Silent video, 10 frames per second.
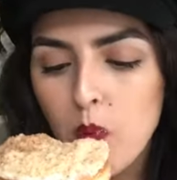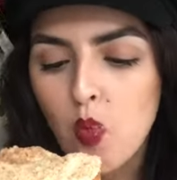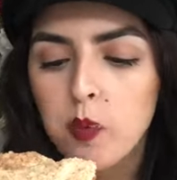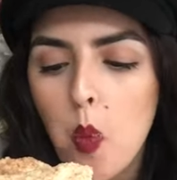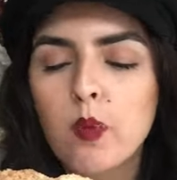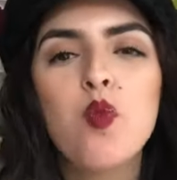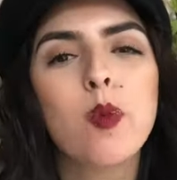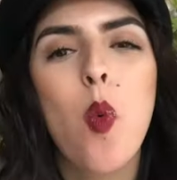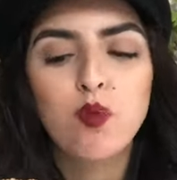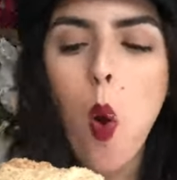
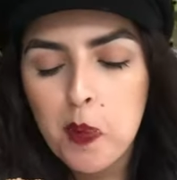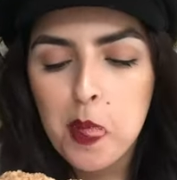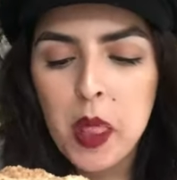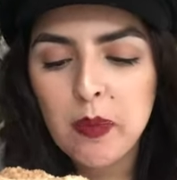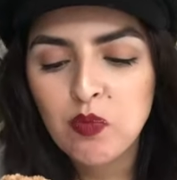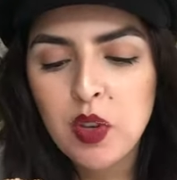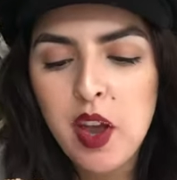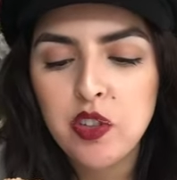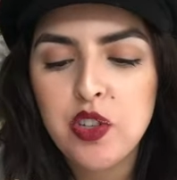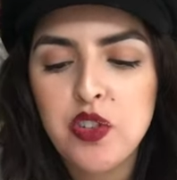It
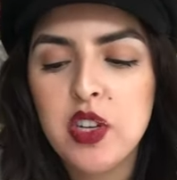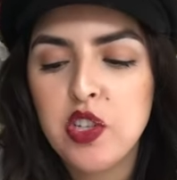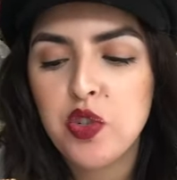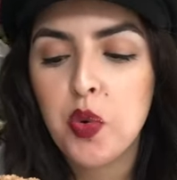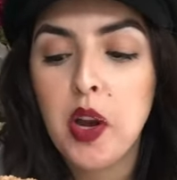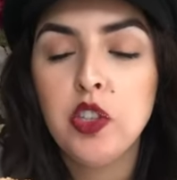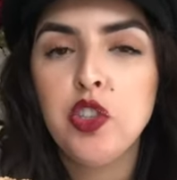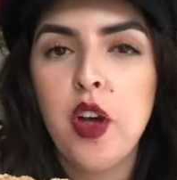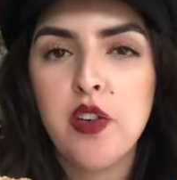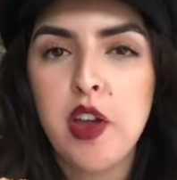has such a nice
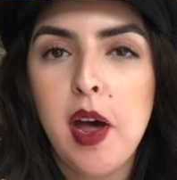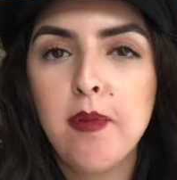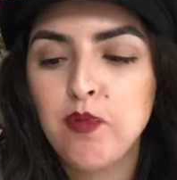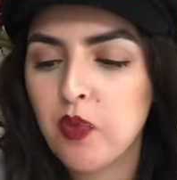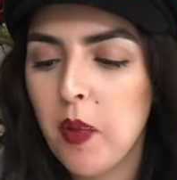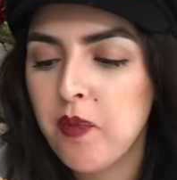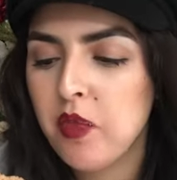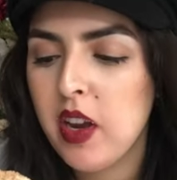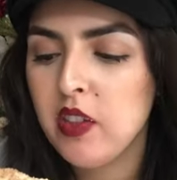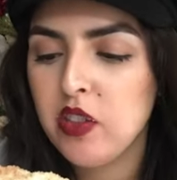crunch on top,
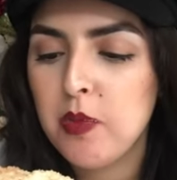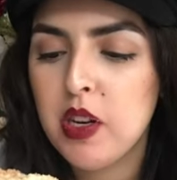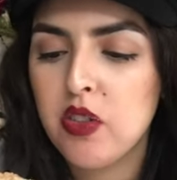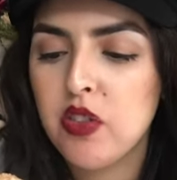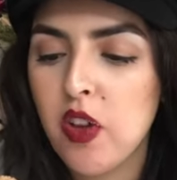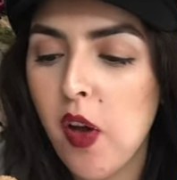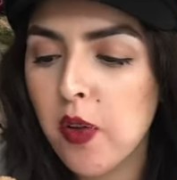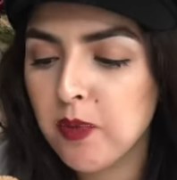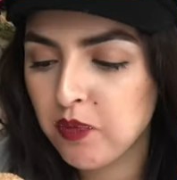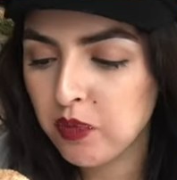nice bit of
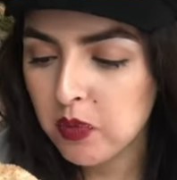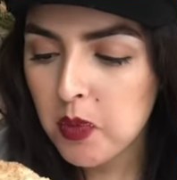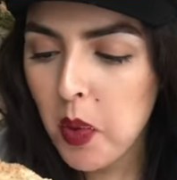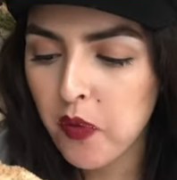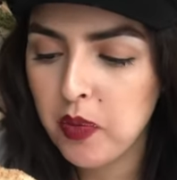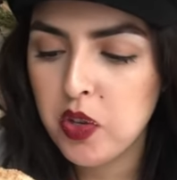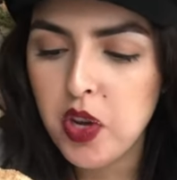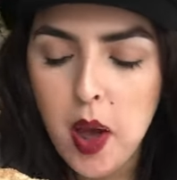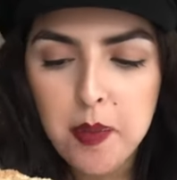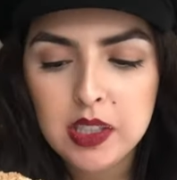salt. From the
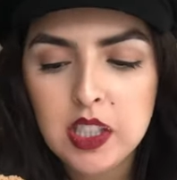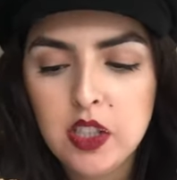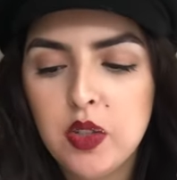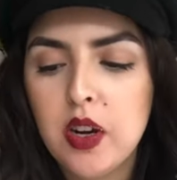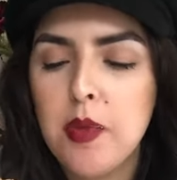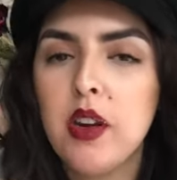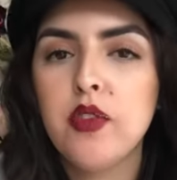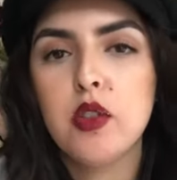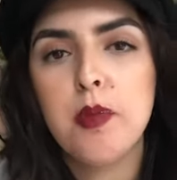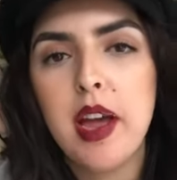top in here, you got a bit
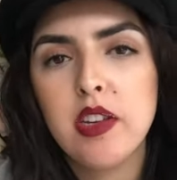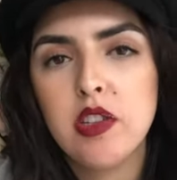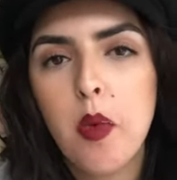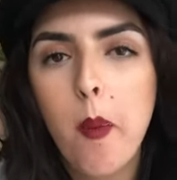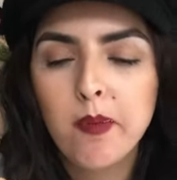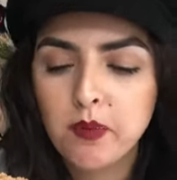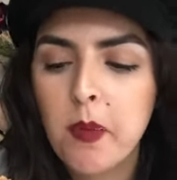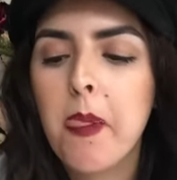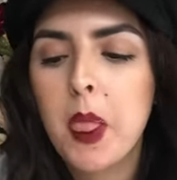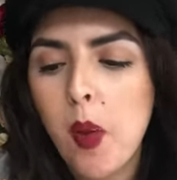of spice.
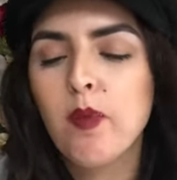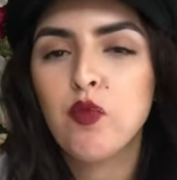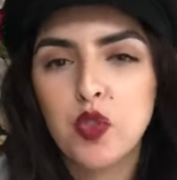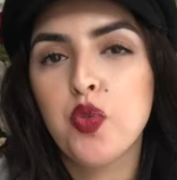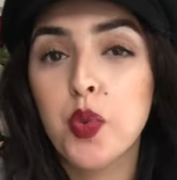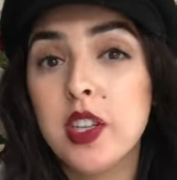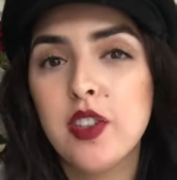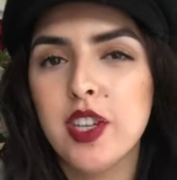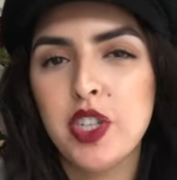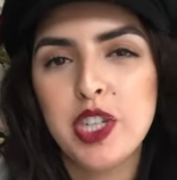It's really
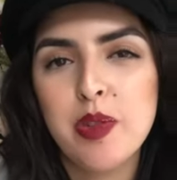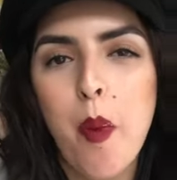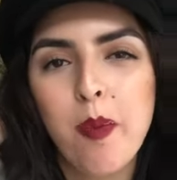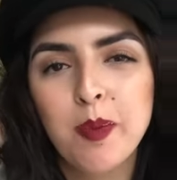delicious.